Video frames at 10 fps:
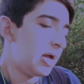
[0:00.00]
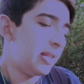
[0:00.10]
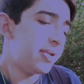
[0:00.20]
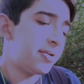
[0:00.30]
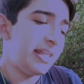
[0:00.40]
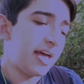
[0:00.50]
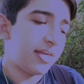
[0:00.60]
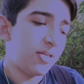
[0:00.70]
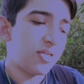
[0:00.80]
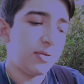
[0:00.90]
a leader in
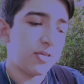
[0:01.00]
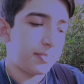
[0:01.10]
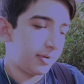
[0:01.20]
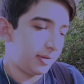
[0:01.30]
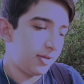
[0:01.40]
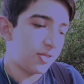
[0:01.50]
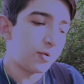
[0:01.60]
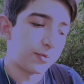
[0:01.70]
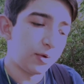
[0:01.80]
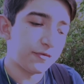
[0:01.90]
Athens known as Pericles,
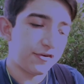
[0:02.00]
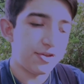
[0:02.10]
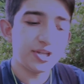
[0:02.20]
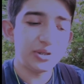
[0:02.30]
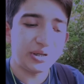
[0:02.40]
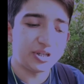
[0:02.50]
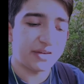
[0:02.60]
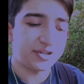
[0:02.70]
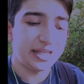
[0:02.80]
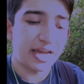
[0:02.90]
who ruled for 32
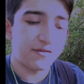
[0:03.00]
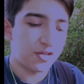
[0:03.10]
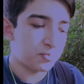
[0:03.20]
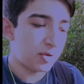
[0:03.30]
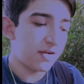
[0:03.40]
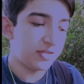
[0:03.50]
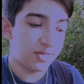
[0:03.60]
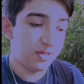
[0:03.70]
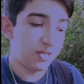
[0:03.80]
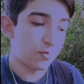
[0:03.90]
years after he died of a spread of a
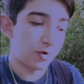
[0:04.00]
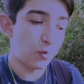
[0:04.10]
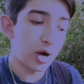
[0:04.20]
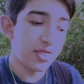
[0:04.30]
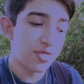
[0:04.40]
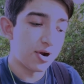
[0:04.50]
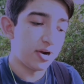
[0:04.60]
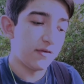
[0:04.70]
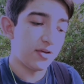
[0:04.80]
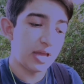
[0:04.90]
disease where
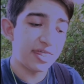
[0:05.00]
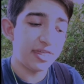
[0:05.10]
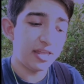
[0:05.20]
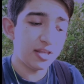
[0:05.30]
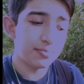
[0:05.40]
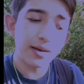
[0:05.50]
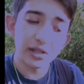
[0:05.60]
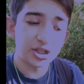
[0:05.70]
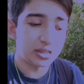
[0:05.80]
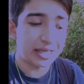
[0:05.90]
1/3 of the Athenian
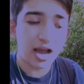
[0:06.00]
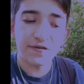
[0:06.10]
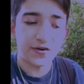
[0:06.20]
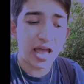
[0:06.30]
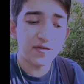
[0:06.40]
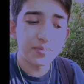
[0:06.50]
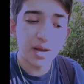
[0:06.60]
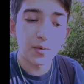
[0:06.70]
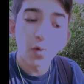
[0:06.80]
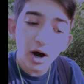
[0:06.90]
population died for having
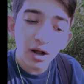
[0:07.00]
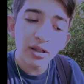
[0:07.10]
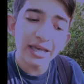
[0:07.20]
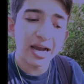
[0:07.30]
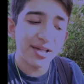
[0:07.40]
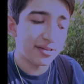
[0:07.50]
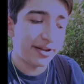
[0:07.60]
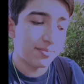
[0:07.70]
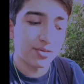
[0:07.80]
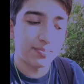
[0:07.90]
put up a wall and
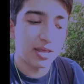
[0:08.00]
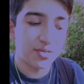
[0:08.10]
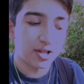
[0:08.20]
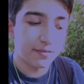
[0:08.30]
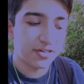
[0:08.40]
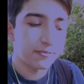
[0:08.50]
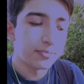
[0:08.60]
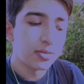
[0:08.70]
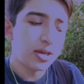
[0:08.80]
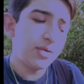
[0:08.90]
isolated themselves.
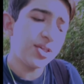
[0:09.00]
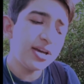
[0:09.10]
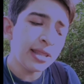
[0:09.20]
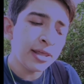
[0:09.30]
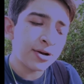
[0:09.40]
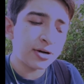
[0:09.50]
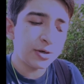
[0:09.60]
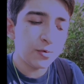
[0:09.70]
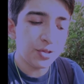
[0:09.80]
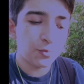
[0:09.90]
He was a good leader
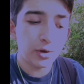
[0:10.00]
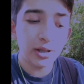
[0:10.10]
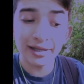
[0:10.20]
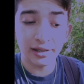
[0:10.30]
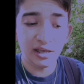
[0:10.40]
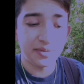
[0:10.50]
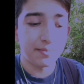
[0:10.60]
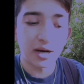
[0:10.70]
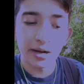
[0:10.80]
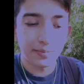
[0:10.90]
who was well acclaimed
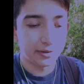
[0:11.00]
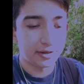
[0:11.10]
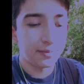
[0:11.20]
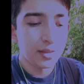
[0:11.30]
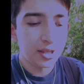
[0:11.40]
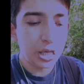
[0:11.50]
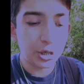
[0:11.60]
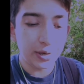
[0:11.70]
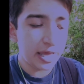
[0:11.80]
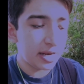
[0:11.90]
and popular. He
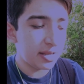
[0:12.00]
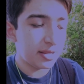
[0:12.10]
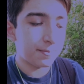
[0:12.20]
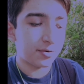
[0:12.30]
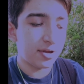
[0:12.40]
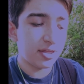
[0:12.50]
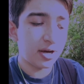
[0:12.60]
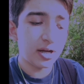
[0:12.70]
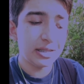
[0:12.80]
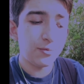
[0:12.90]
created the
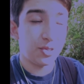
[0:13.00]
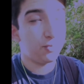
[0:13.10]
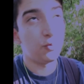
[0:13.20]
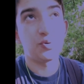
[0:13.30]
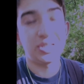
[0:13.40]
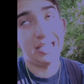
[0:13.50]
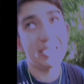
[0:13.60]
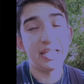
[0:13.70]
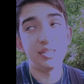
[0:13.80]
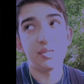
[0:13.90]
Parthenon, which was
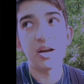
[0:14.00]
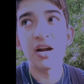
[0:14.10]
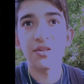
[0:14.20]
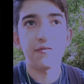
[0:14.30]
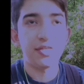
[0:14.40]
dedicated to the goddess of